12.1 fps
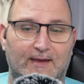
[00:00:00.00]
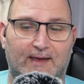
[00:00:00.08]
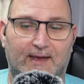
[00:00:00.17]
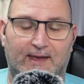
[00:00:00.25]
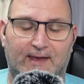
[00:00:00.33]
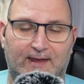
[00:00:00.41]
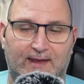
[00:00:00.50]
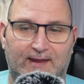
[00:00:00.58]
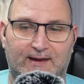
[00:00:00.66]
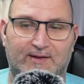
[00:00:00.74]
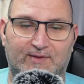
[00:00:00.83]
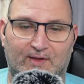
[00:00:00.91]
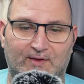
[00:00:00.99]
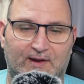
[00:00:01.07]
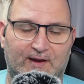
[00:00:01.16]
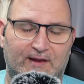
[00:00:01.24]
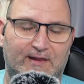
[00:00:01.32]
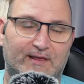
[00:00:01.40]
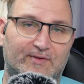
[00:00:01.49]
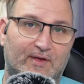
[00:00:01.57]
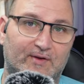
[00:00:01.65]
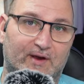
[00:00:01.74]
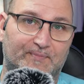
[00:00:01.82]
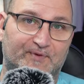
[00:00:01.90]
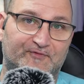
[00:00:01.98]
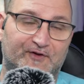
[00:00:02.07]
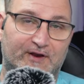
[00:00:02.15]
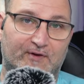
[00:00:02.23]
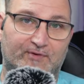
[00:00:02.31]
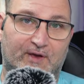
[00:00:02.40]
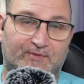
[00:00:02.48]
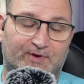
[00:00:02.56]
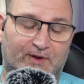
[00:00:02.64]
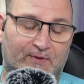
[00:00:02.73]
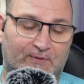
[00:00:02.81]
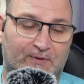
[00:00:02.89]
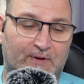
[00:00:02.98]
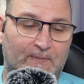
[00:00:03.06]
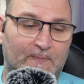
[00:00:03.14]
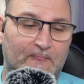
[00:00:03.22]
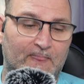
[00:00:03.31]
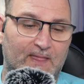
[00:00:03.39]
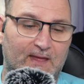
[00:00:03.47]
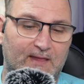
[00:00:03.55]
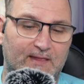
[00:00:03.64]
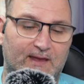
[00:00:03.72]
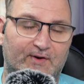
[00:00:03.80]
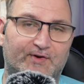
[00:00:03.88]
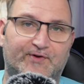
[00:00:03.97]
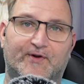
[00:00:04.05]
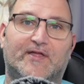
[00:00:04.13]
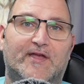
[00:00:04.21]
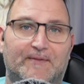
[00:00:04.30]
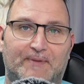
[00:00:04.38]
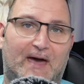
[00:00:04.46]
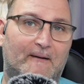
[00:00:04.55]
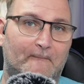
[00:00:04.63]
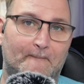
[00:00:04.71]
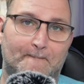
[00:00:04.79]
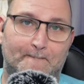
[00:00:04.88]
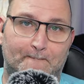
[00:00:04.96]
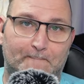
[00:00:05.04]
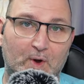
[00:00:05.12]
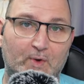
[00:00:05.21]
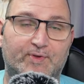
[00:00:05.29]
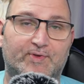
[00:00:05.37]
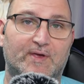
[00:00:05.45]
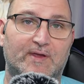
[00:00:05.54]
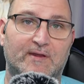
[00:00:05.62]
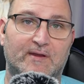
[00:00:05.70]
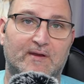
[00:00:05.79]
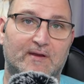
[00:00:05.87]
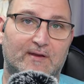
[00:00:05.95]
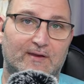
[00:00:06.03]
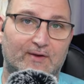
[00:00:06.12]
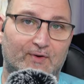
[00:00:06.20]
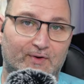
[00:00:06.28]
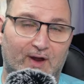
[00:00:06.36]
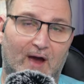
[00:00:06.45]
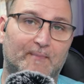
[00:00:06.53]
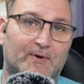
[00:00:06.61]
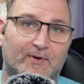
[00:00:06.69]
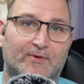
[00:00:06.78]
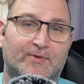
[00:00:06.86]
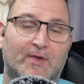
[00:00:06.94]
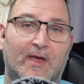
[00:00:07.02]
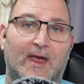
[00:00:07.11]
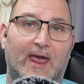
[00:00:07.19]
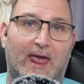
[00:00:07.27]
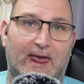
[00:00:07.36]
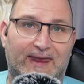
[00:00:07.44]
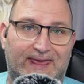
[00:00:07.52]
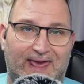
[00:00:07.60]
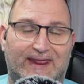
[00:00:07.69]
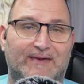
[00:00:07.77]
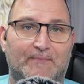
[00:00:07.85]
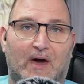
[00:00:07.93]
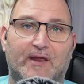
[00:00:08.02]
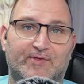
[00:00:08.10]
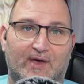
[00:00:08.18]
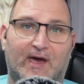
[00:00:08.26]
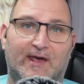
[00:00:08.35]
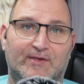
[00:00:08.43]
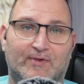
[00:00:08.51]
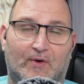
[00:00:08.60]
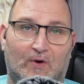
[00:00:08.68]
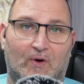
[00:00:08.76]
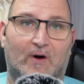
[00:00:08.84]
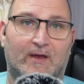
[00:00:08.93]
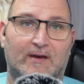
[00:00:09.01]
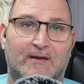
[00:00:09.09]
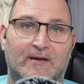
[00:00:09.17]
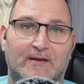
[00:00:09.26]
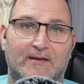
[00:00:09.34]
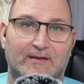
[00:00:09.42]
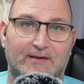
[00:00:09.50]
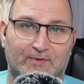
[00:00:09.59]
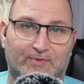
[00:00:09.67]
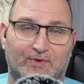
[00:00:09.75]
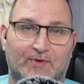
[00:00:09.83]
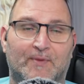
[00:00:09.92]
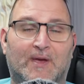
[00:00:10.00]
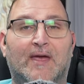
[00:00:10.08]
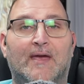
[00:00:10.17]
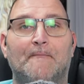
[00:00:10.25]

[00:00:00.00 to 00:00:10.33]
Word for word: And, and these other and these other couple of videos I've shown, they're strictly about boosting your numbers and getting monetized on YouTube